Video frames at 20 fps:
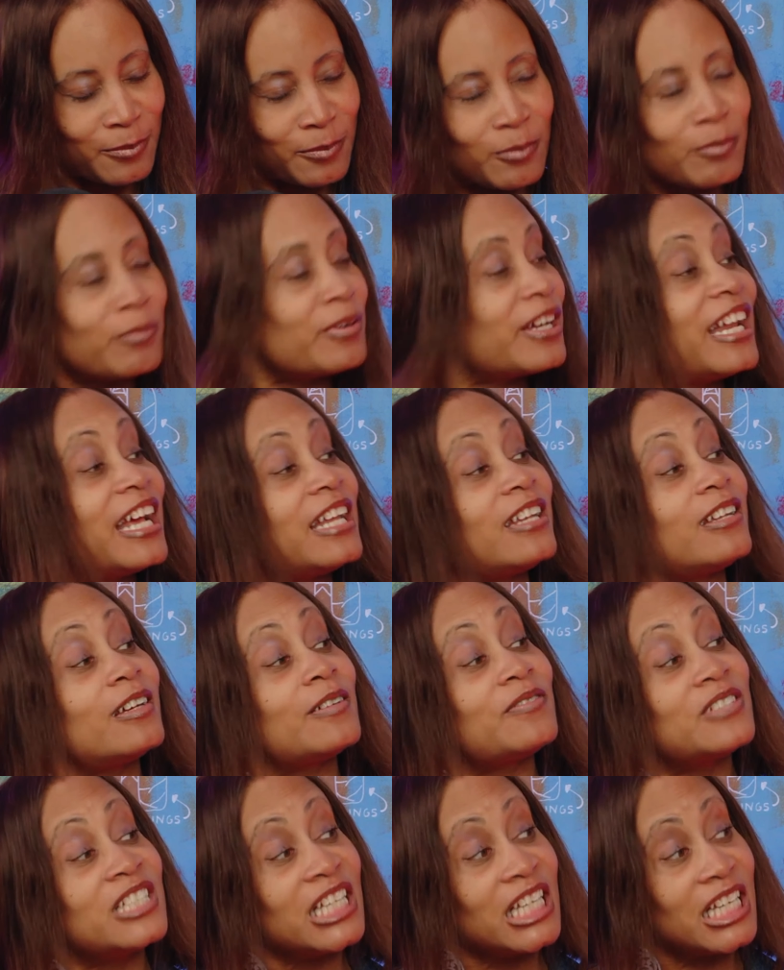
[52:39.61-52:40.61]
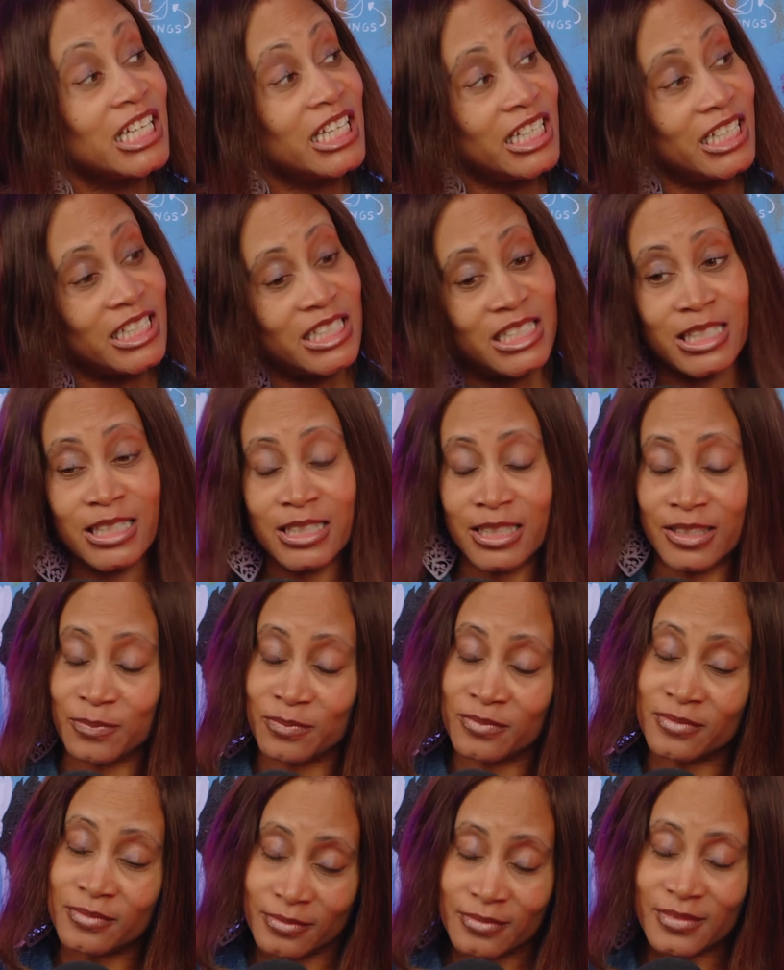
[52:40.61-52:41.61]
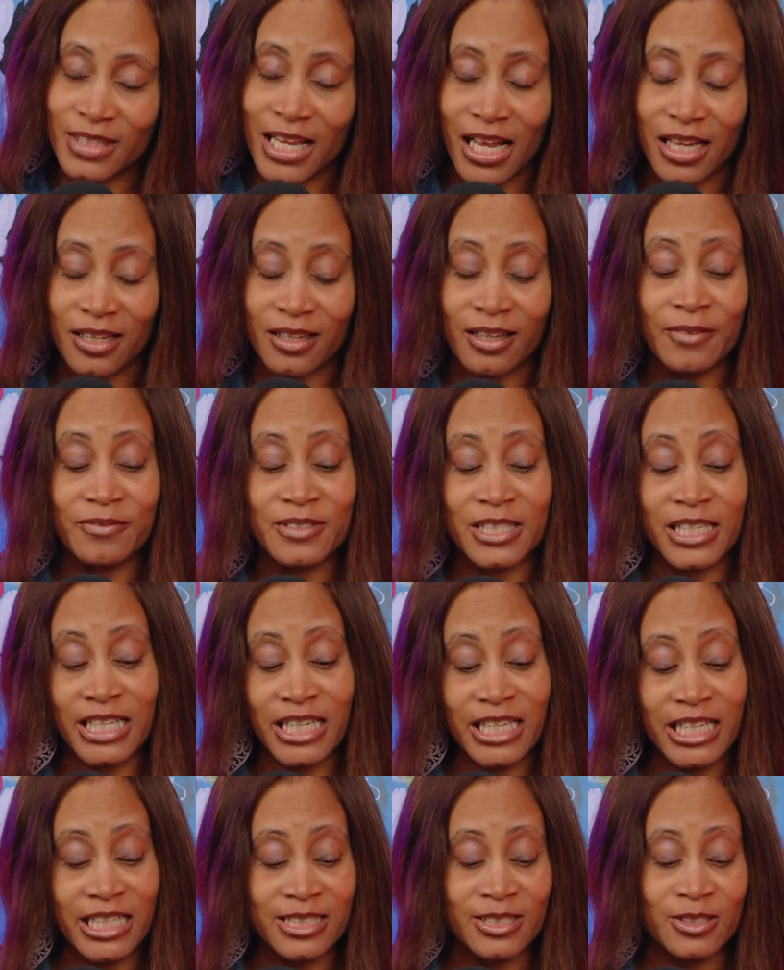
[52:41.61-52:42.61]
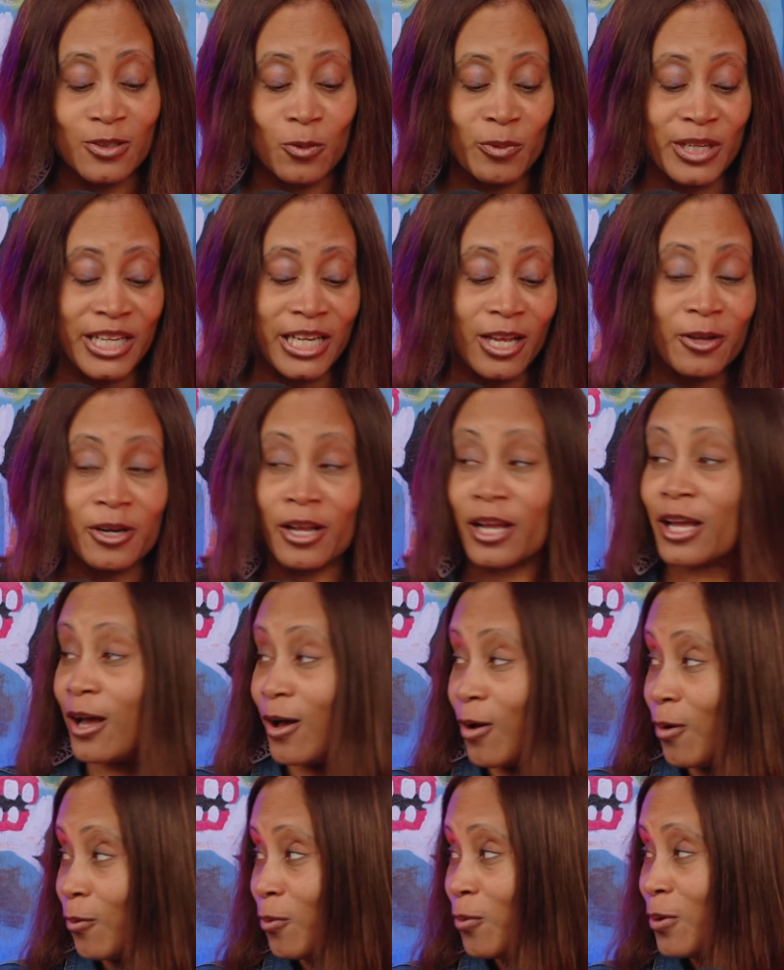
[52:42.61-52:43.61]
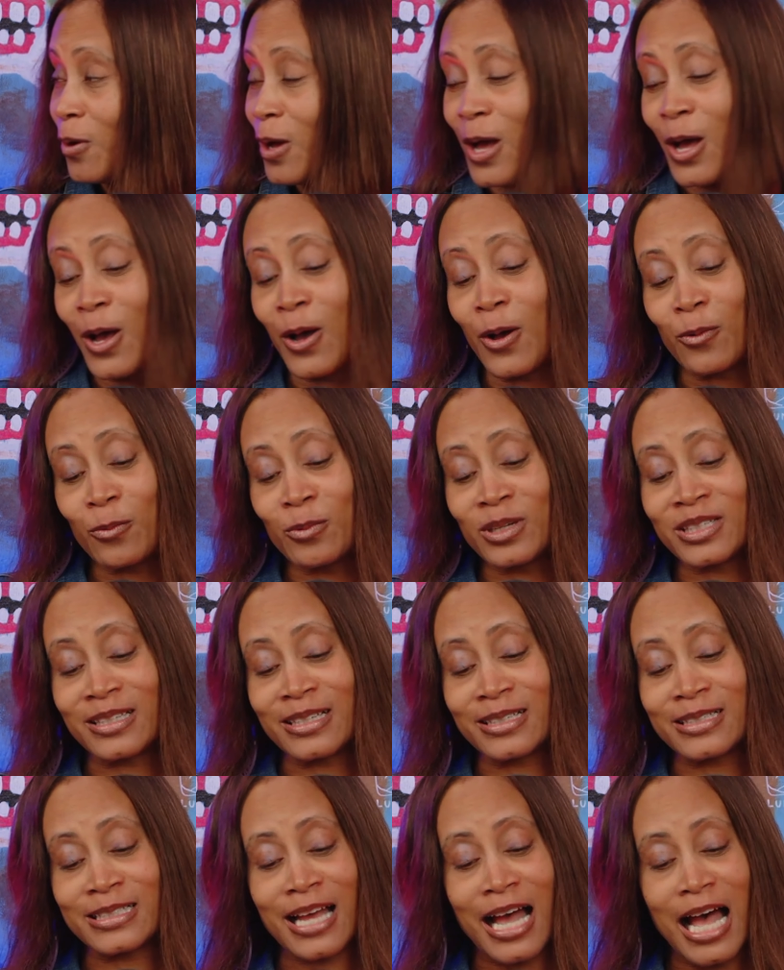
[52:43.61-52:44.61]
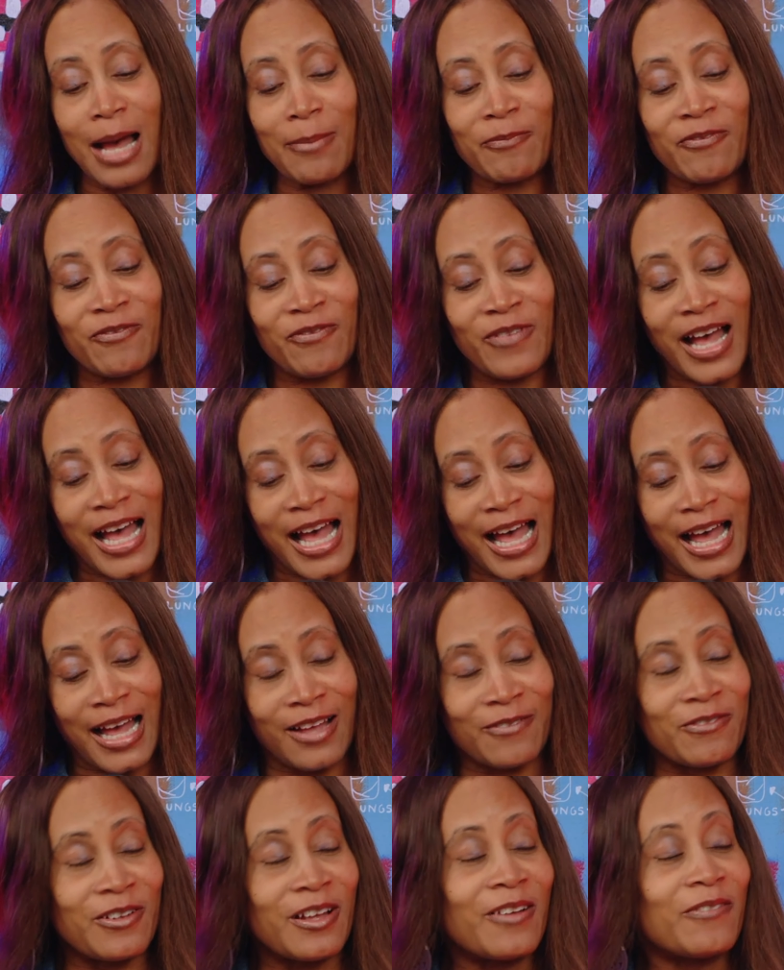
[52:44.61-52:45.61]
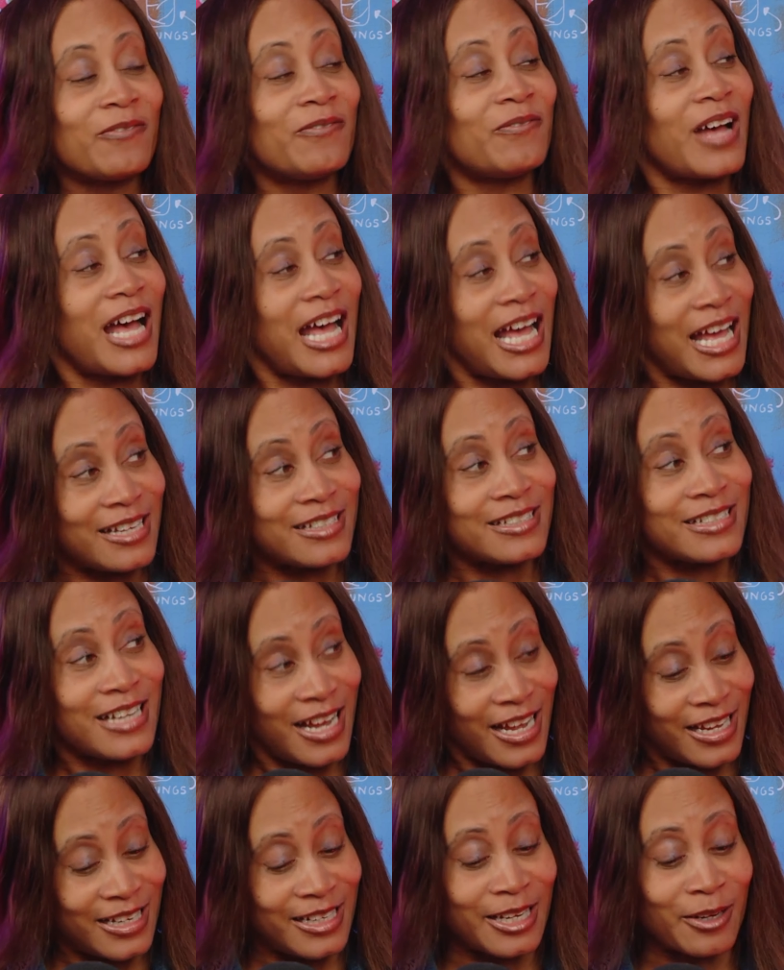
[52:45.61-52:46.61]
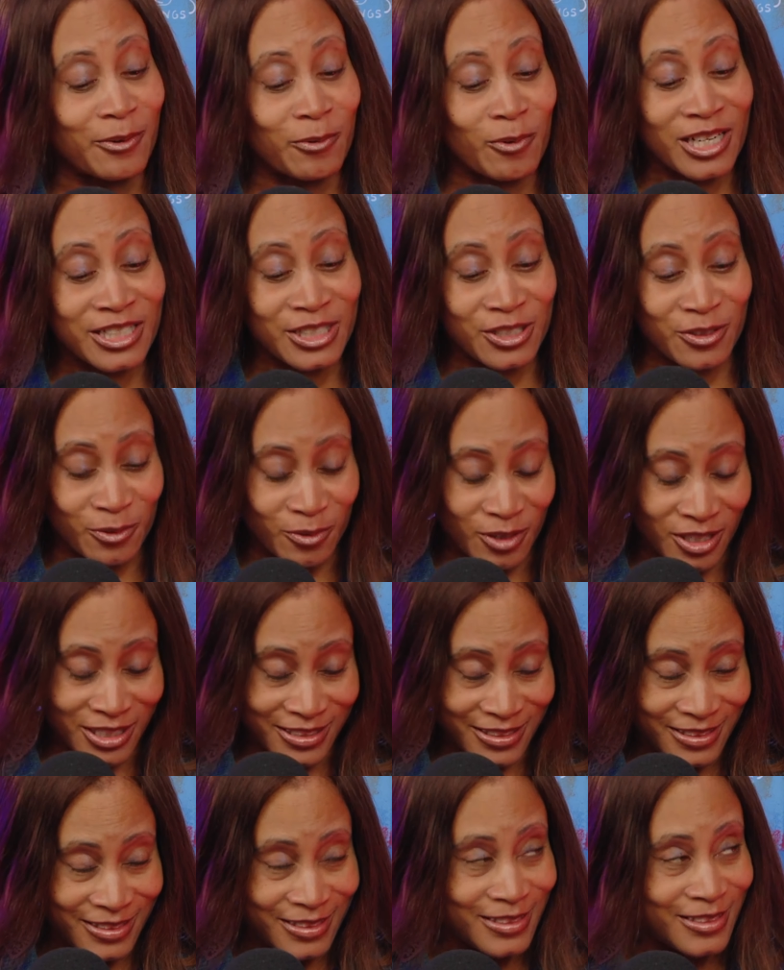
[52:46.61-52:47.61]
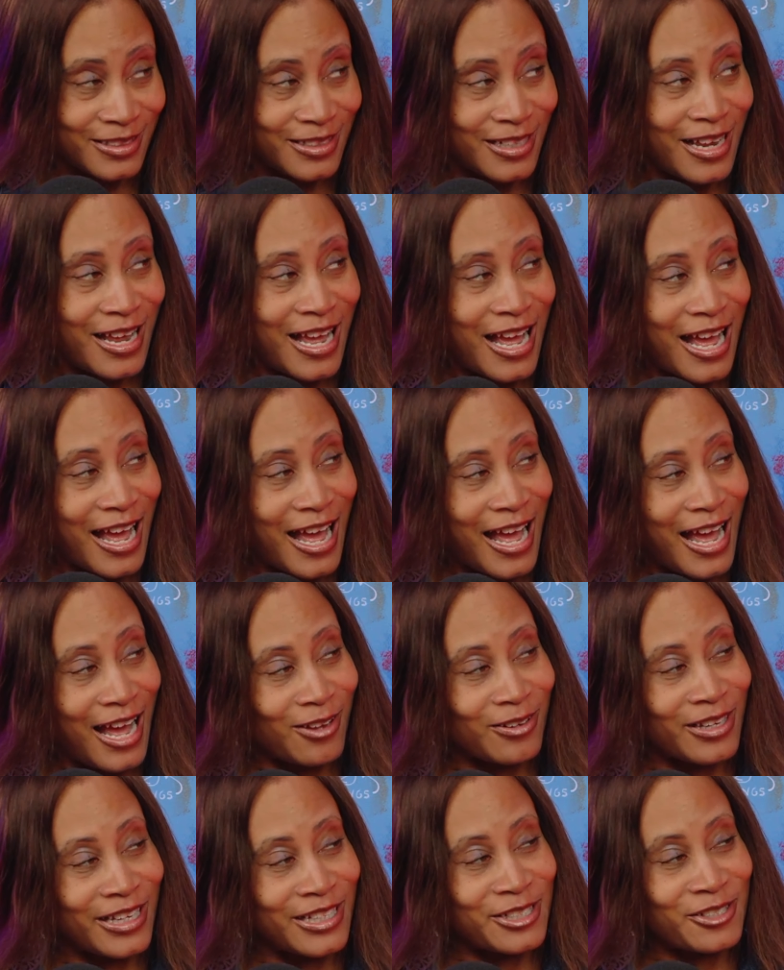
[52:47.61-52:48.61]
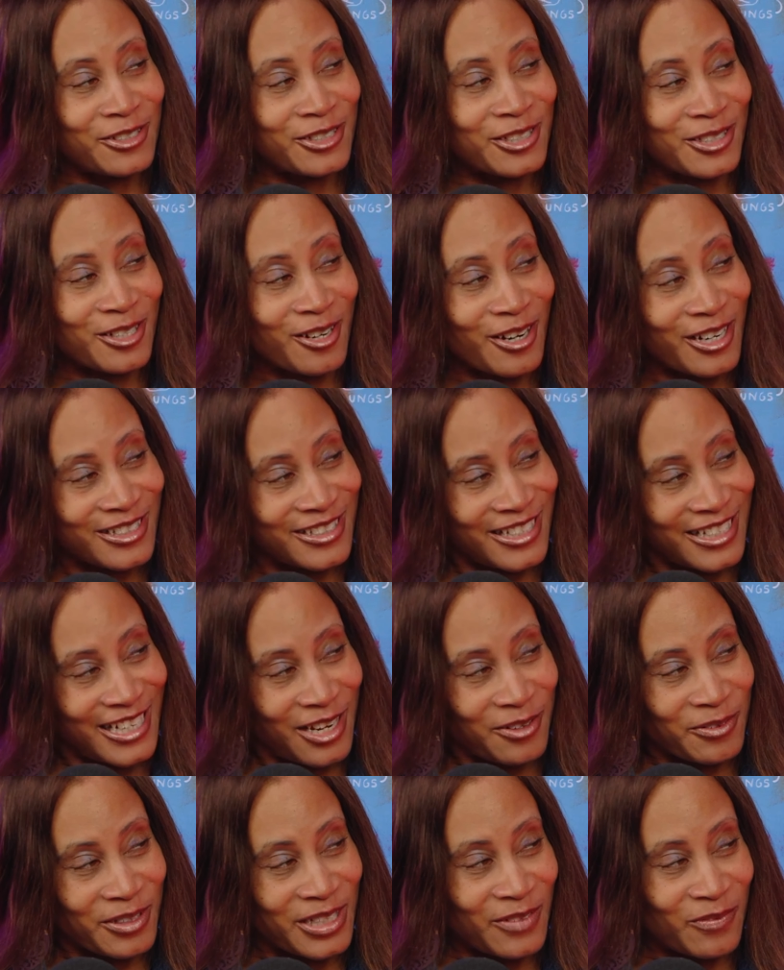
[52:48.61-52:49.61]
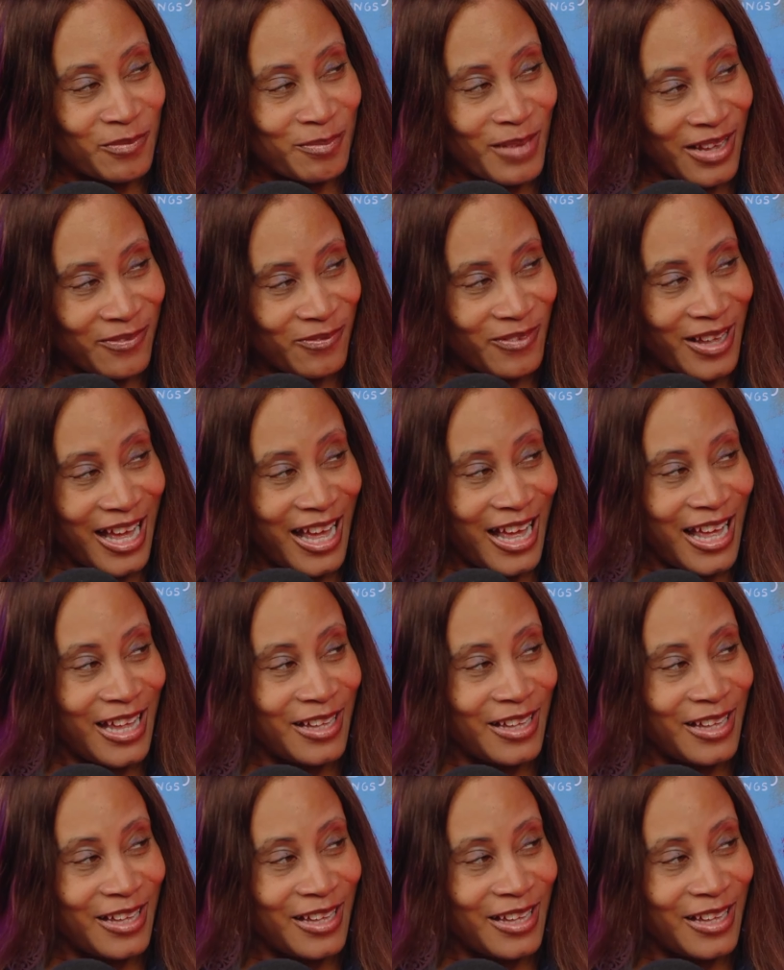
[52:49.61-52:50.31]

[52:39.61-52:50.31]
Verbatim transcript: but I love to eat. I love to eat. So we're going to go with the top 5 fine dining restaurants. I'll let you start, then I'll give my 5.